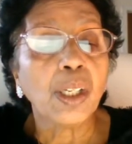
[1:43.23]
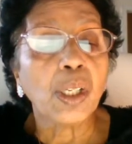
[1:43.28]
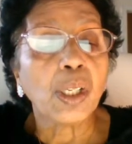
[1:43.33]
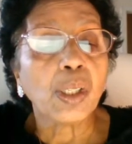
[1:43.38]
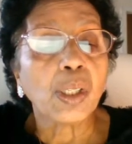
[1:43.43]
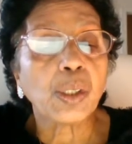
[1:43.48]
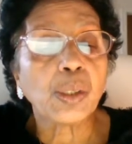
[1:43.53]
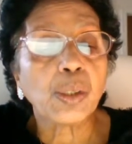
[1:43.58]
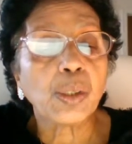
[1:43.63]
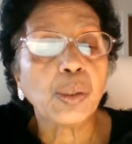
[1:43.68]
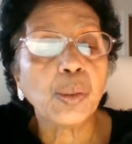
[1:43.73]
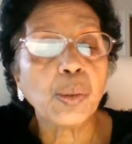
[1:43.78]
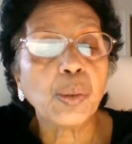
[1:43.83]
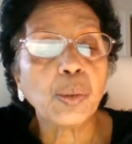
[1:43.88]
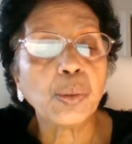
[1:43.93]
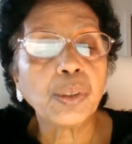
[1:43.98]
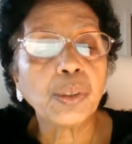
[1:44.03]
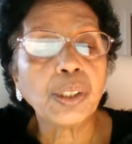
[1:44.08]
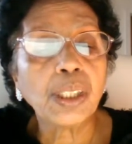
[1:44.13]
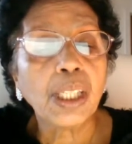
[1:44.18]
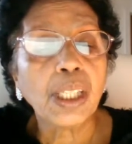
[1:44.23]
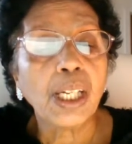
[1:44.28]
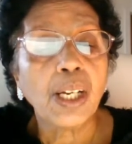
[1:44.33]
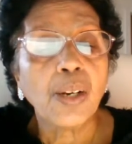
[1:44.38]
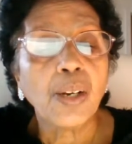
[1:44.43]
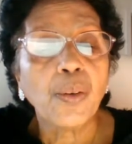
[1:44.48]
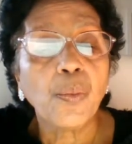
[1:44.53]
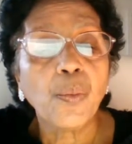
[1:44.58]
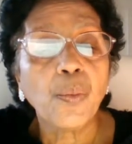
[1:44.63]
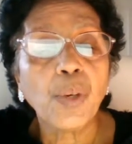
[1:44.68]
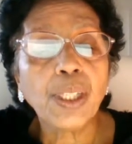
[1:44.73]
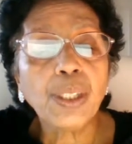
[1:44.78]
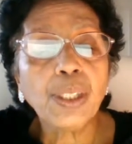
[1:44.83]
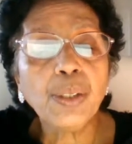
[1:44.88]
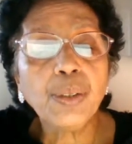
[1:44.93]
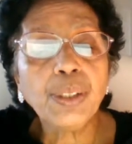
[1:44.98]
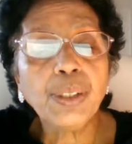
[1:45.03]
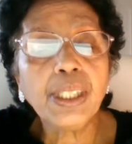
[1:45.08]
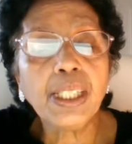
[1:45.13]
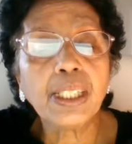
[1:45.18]
Soon, what do you
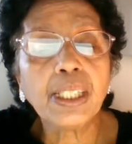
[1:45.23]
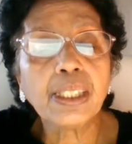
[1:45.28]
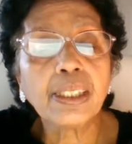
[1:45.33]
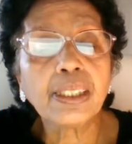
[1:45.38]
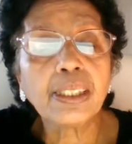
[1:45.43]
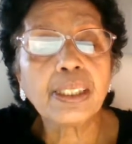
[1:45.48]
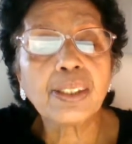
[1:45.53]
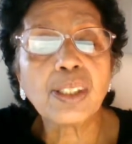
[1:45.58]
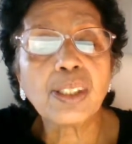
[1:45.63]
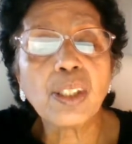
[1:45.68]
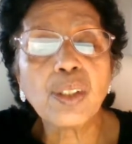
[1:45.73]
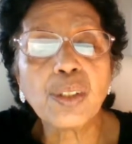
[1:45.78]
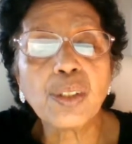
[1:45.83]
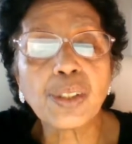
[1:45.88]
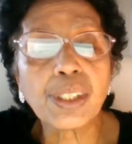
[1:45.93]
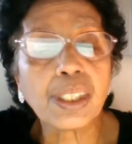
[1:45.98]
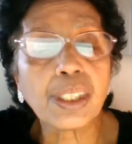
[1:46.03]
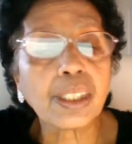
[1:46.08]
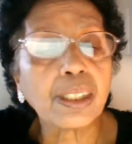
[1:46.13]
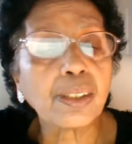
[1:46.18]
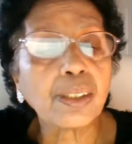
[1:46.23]
think the solution?